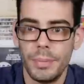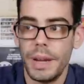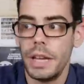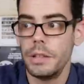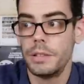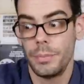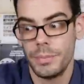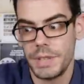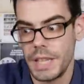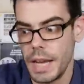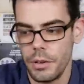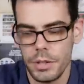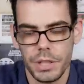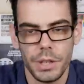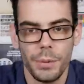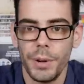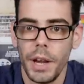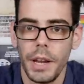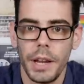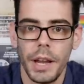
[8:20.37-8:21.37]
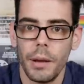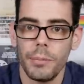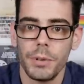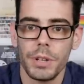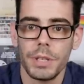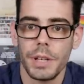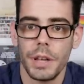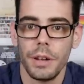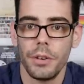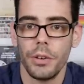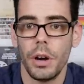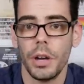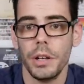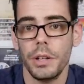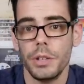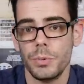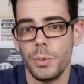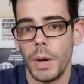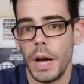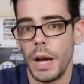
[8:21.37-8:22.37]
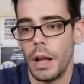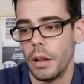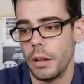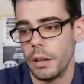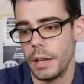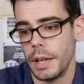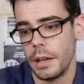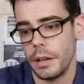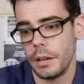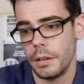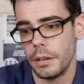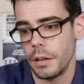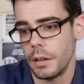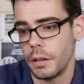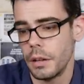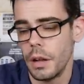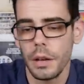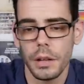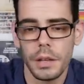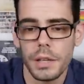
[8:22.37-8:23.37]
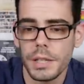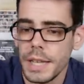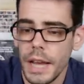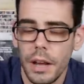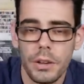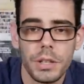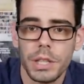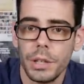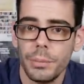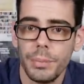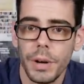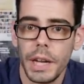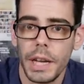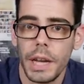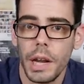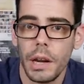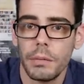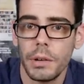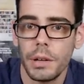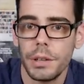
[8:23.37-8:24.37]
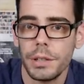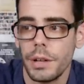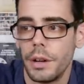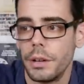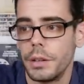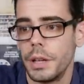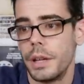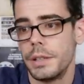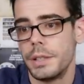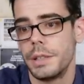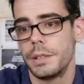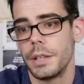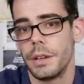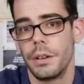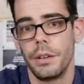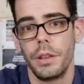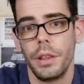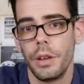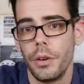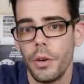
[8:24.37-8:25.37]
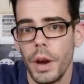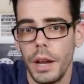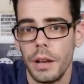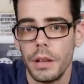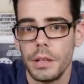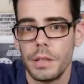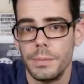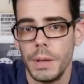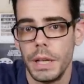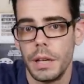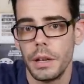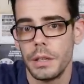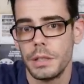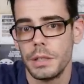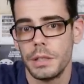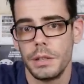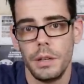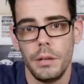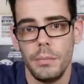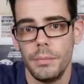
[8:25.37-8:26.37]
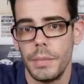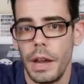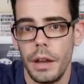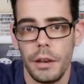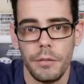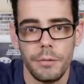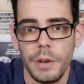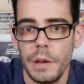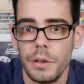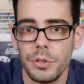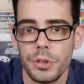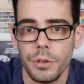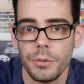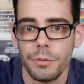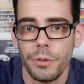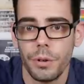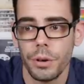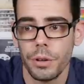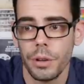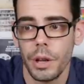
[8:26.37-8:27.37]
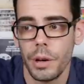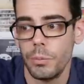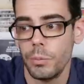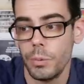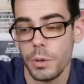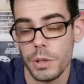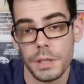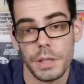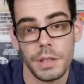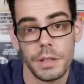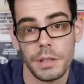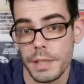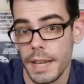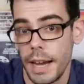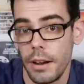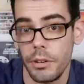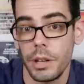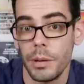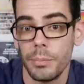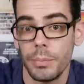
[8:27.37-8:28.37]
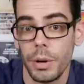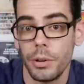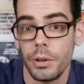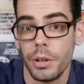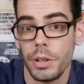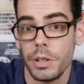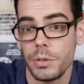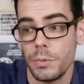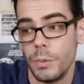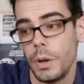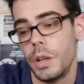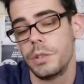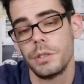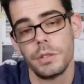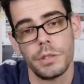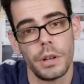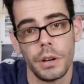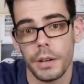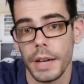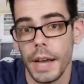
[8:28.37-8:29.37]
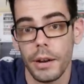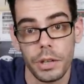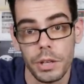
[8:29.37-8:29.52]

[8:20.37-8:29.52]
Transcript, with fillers: made some Sound Super eight cameras later on as well, and a lot of the Sound Super eight cameras aren't necessarily the greatest because the main feature for them was the sound components, which are now